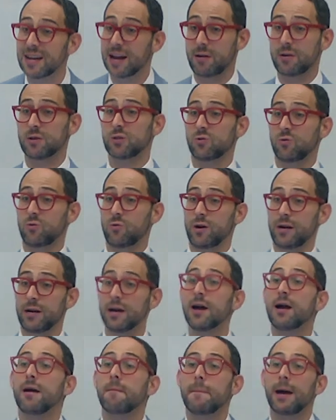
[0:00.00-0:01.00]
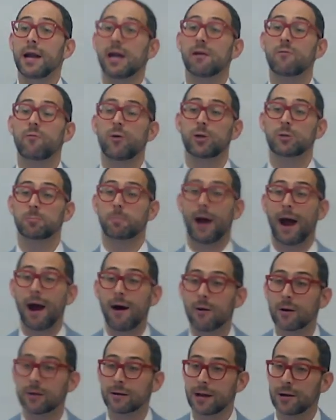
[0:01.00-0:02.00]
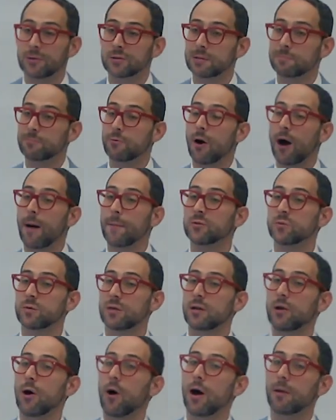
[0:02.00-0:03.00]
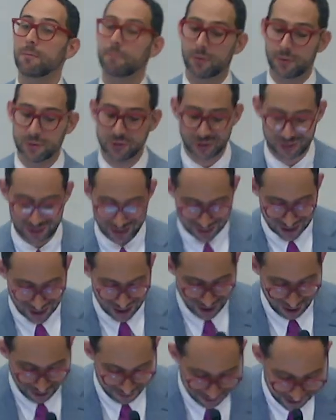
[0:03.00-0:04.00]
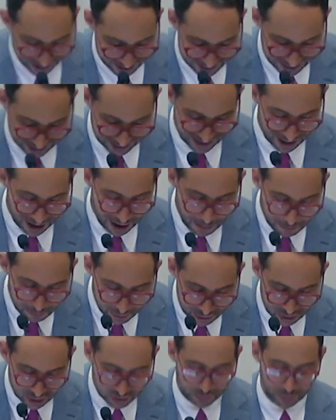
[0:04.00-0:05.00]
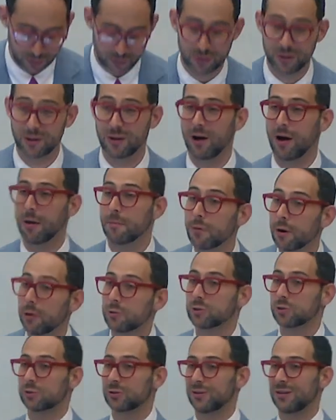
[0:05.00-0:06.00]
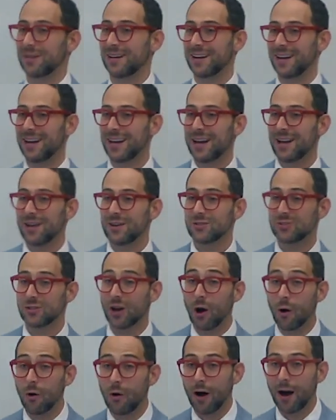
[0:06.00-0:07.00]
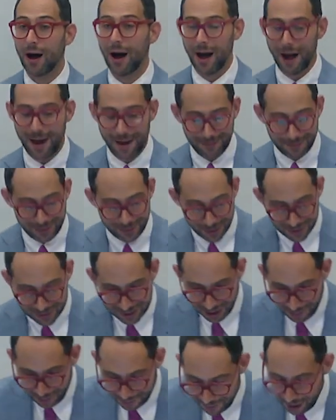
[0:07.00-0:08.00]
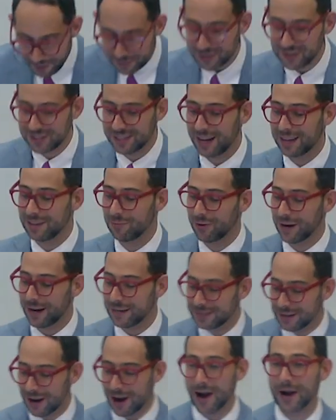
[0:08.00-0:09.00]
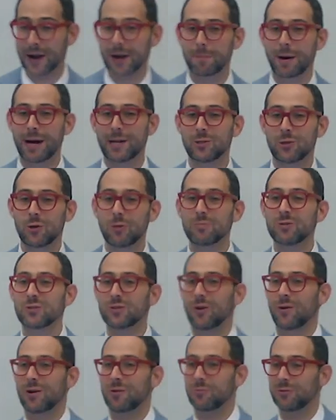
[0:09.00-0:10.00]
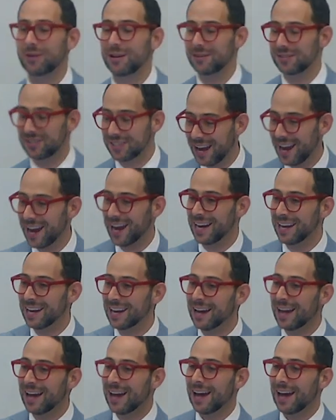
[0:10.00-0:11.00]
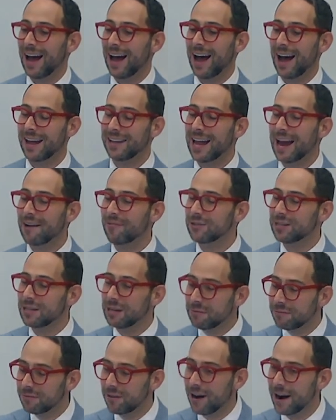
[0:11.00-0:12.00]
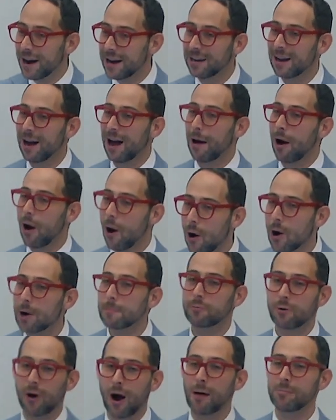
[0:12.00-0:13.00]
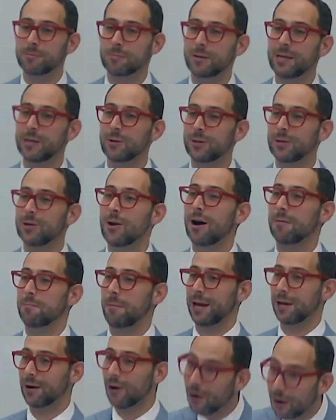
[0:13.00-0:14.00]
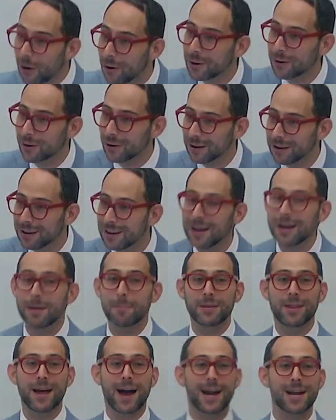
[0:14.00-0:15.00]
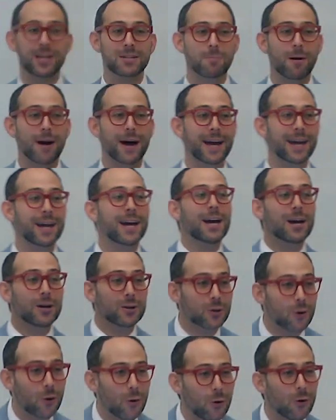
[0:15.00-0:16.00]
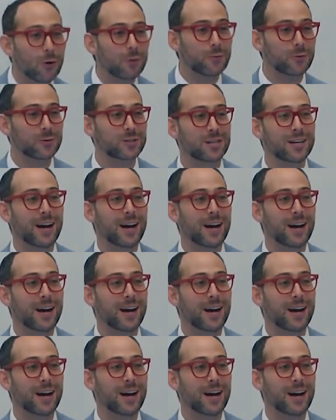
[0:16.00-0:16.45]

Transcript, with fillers: territory, many of which parallels the problems with the non-person affecting principle approach. So I, you know, I've often said that when I die on my tombstone, it will say, uh, never did he find a hard problem he could not make harder. But that is my goal for